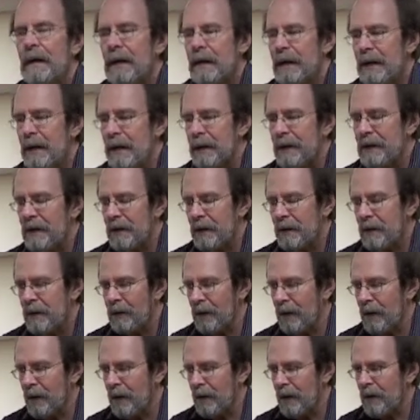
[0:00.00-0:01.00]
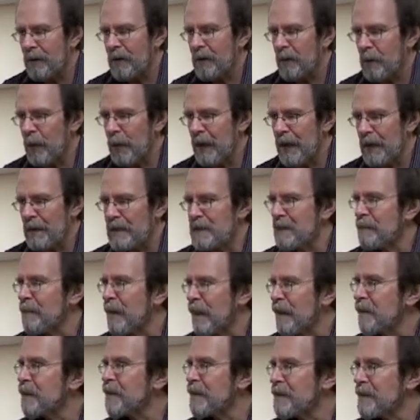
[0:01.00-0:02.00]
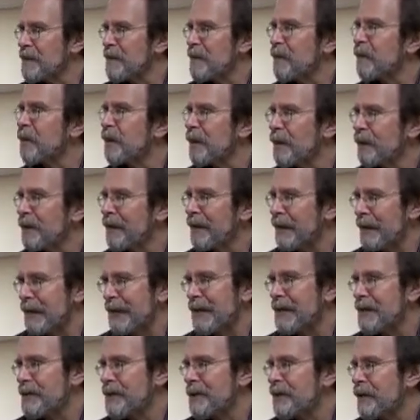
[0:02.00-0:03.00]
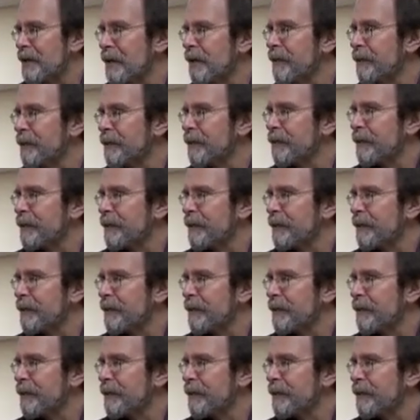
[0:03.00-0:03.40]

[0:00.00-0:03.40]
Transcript: and that there are other ways it might be simpler and easier.